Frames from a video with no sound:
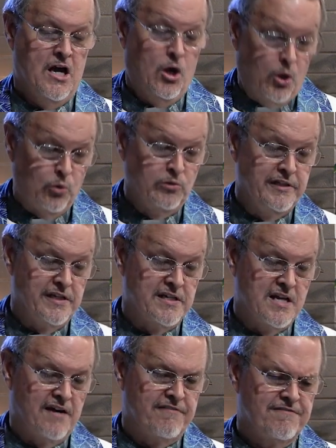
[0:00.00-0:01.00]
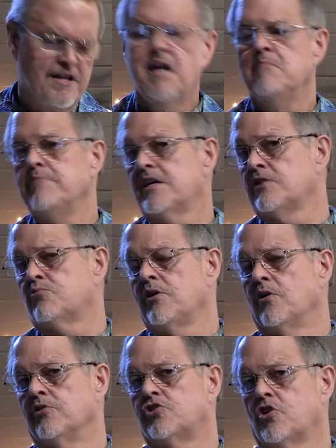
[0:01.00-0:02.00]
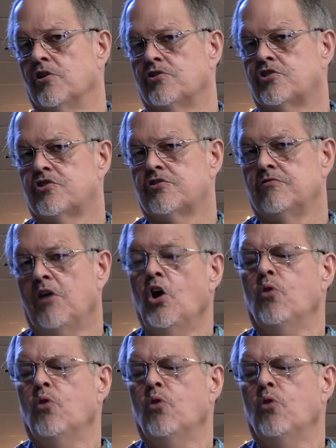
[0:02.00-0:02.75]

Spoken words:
holy enough, because we go to church.